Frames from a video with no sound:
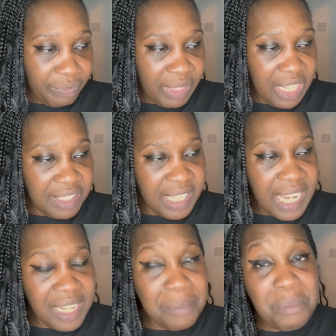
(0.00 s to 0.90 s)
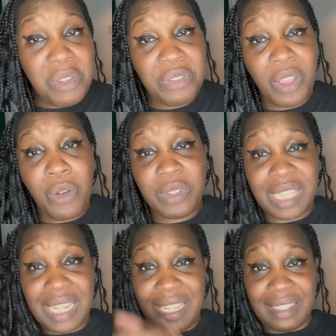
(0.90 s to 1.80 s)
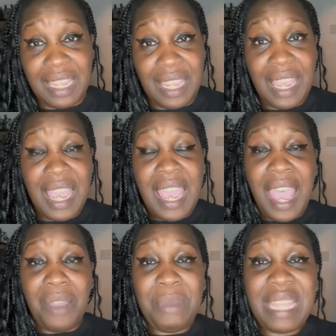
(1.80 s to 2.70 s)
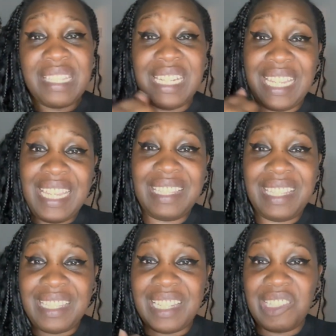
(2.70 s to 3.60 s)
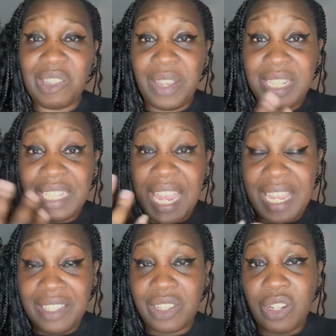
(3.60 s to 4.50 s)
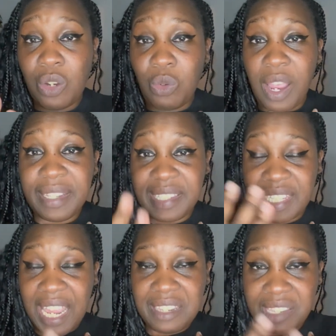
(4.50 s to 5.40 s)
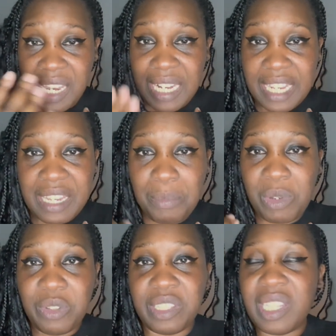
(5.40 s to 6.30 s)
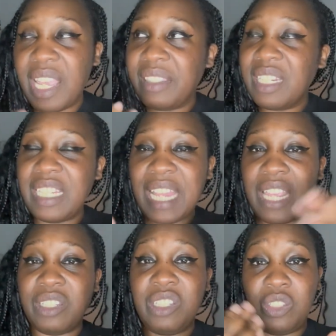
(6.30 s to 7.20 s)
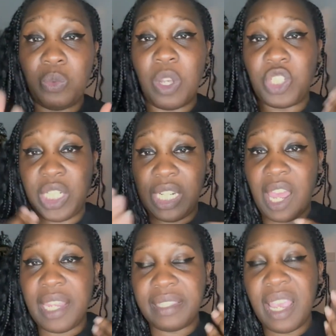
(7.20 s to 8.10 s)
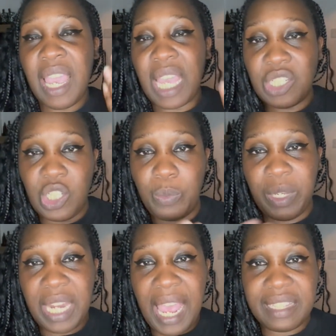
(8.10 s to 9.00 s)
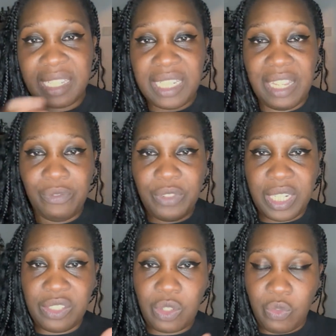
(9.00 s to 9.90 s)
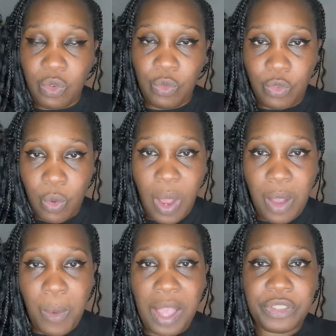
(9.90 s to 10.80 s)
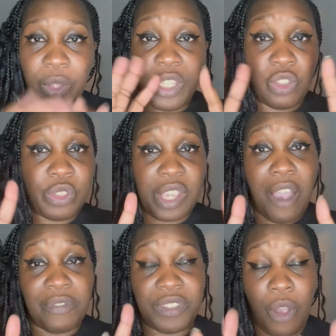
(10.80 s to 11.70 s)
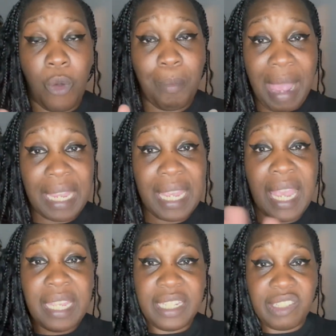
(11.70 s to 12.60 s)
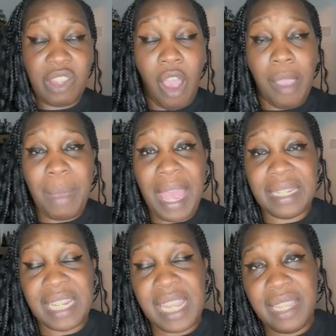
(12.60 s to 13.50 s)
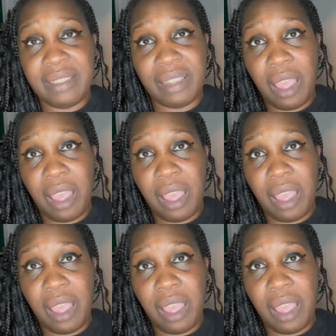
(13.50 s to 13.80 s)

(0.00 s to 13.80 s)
So then it moves over to Izzy, and basically Izzy's decided that he's gonna write Stacey a letter, because at the end of the day, this is what she likes, and she's been asking him for this for quite a while. So he does it off his own back this time, and his